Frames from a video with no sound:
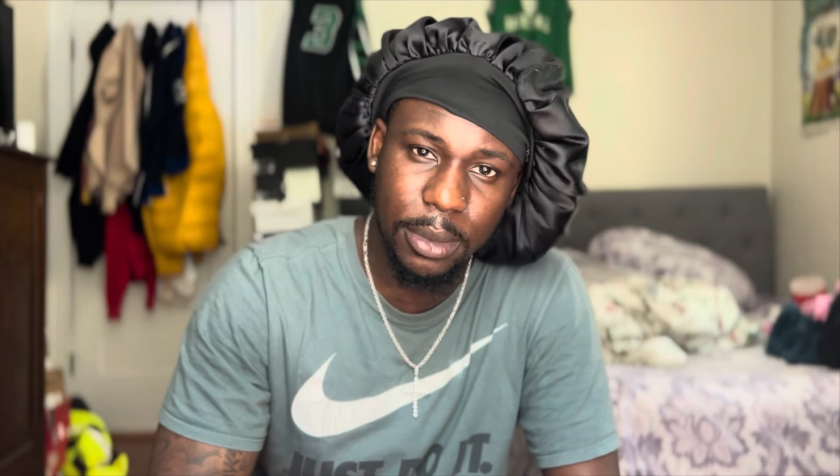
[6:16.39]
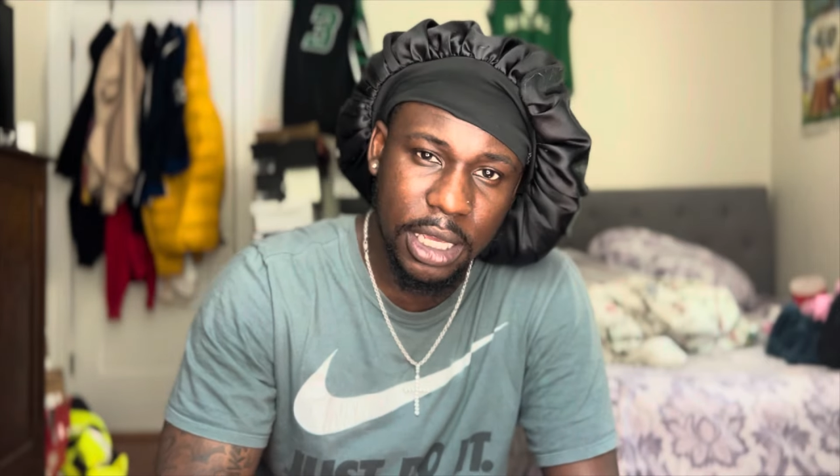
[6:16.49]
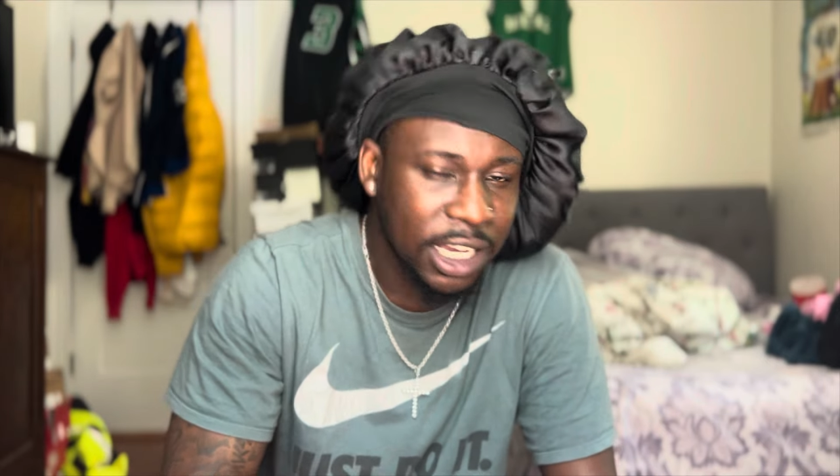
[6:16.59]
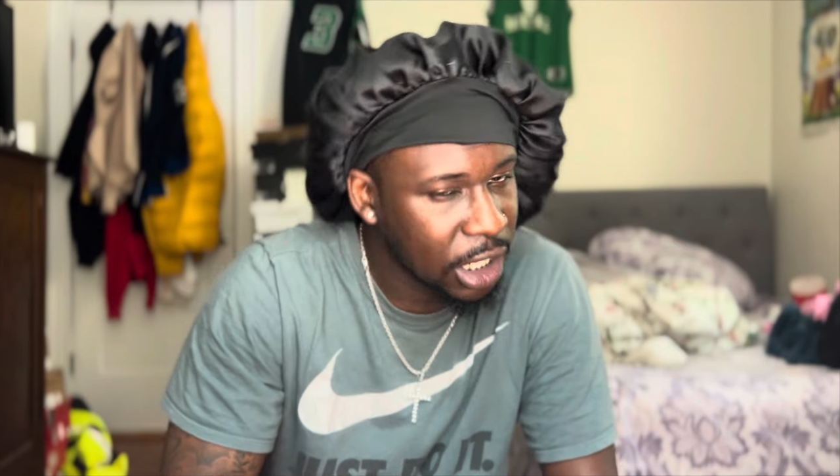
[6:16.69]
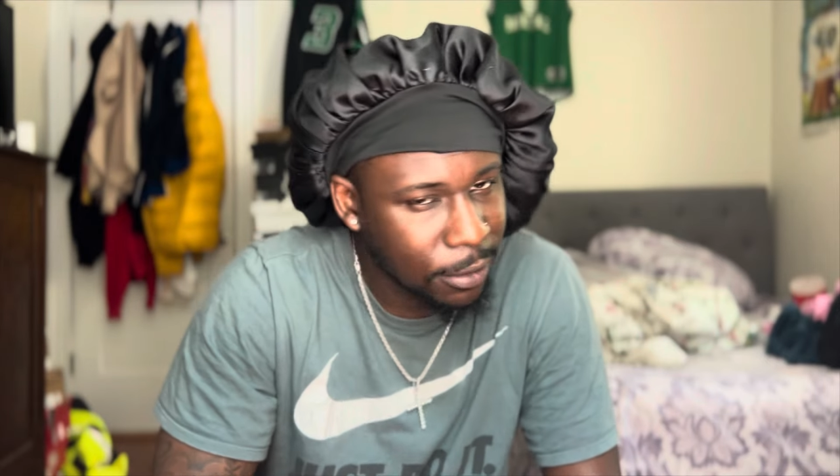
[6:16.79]

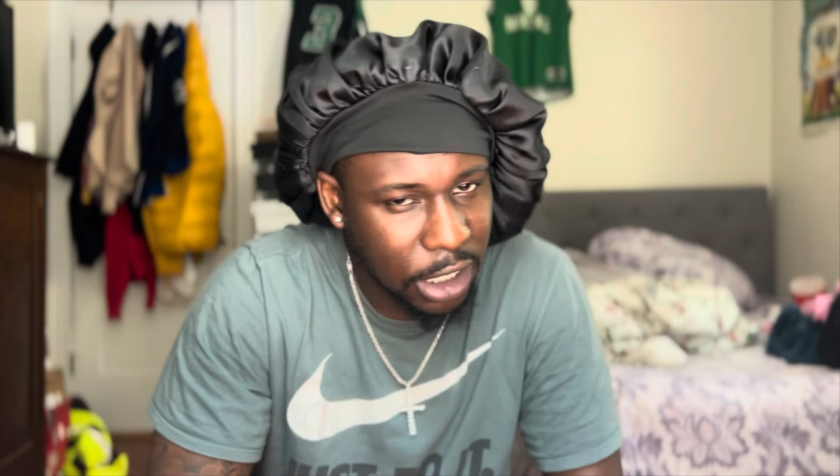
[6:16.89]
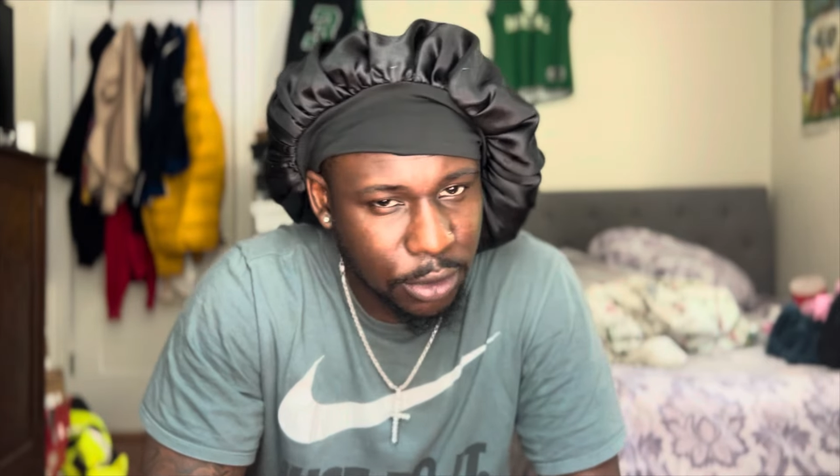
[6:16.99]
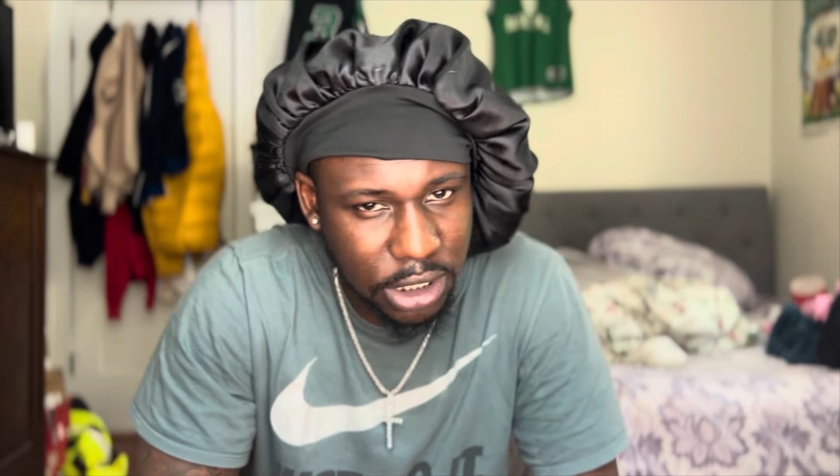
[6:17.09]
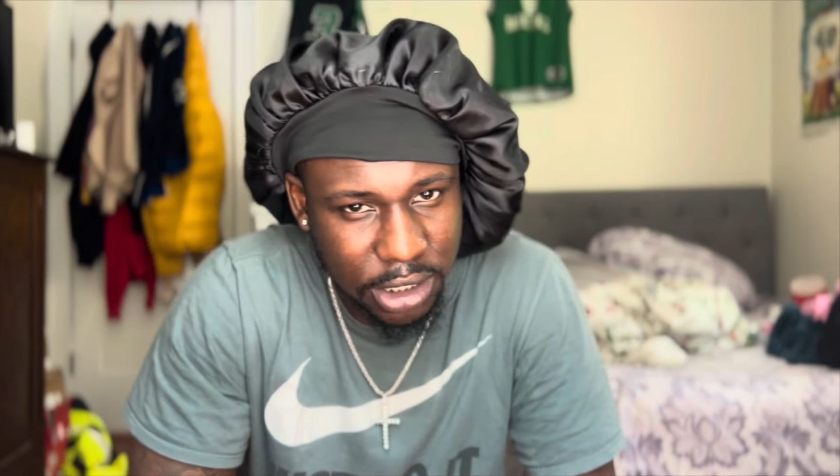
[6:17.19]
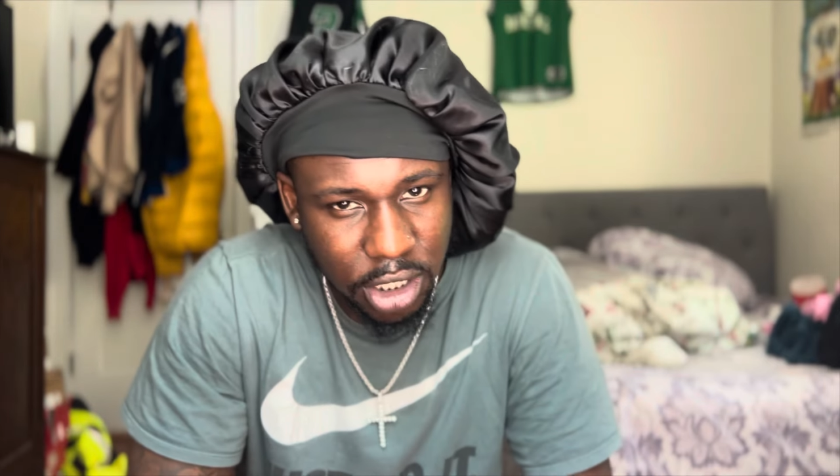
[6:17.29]
Y'all coming out
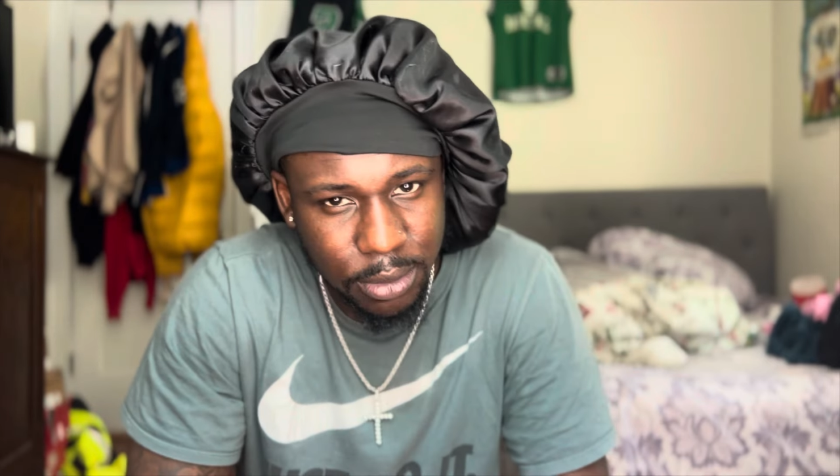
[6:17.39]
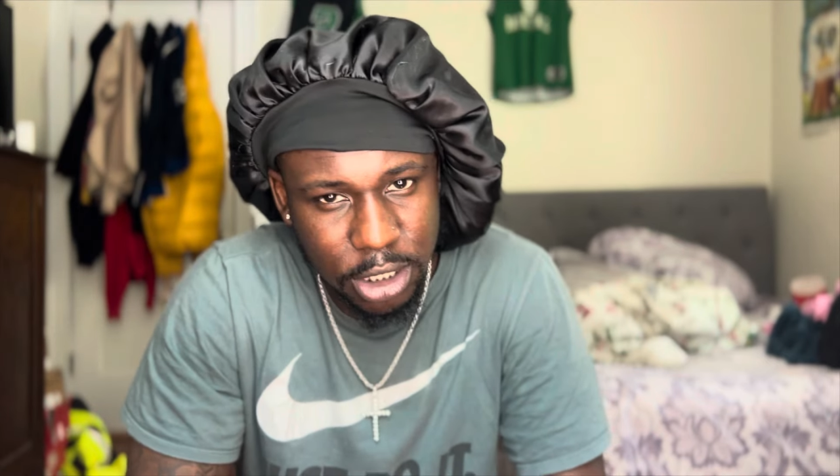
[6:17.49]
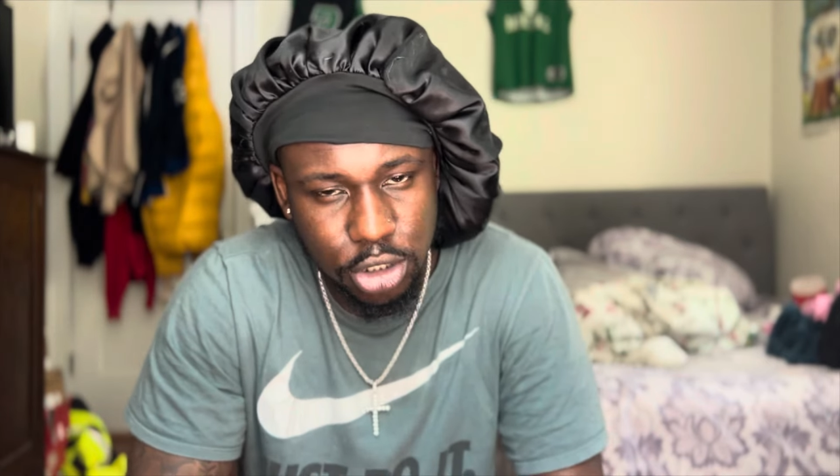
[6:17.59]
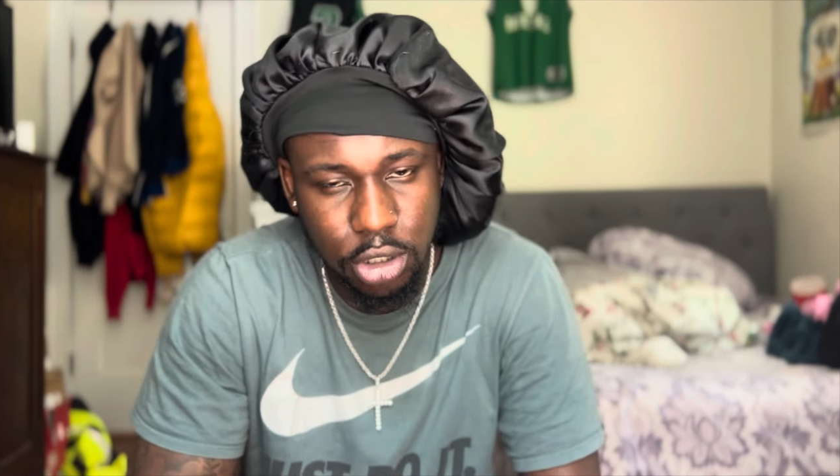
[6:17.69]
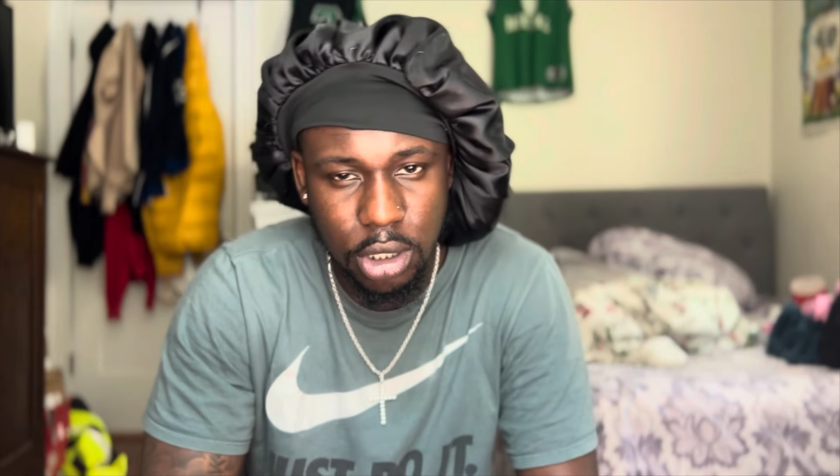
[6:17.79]
what y'all think about the song.